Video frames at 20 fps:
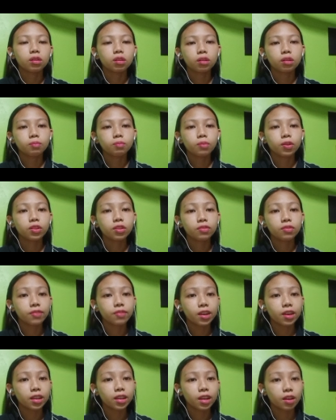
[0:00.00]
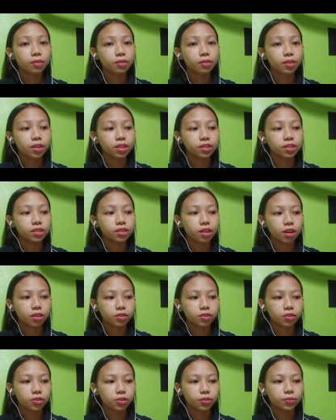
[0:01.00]
modify our
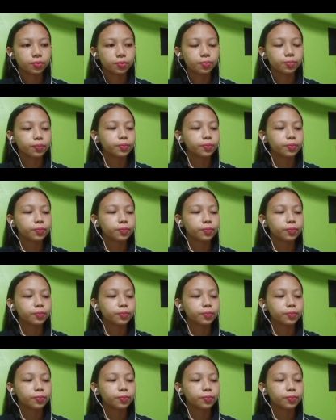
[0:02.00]
instruction.